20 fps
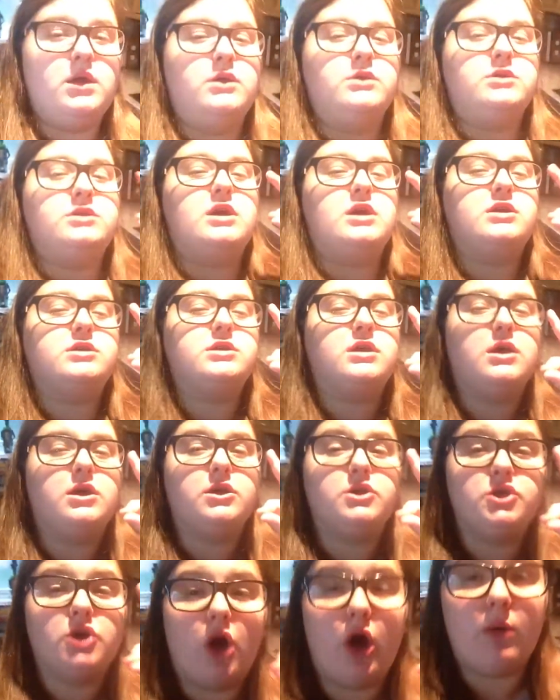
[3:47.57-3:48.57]
So that's a
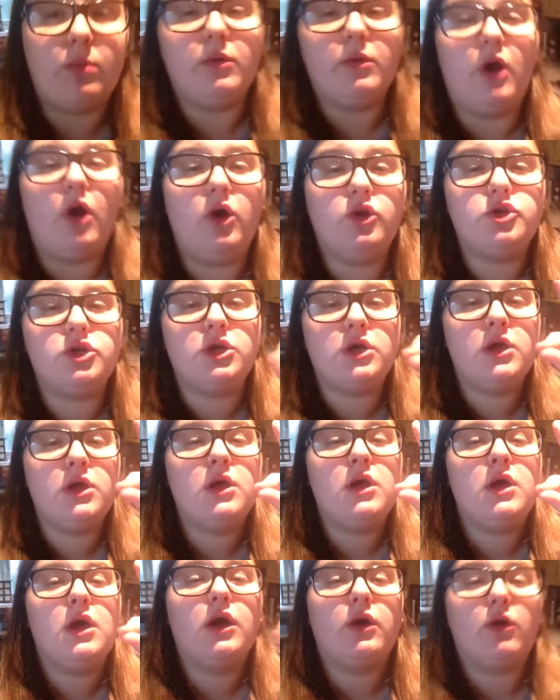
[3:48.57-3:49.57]
top notch
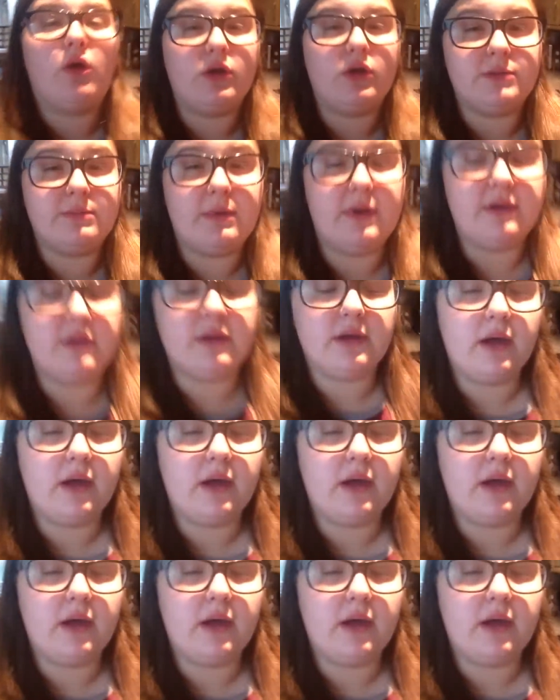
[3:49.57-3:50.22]
quality banter.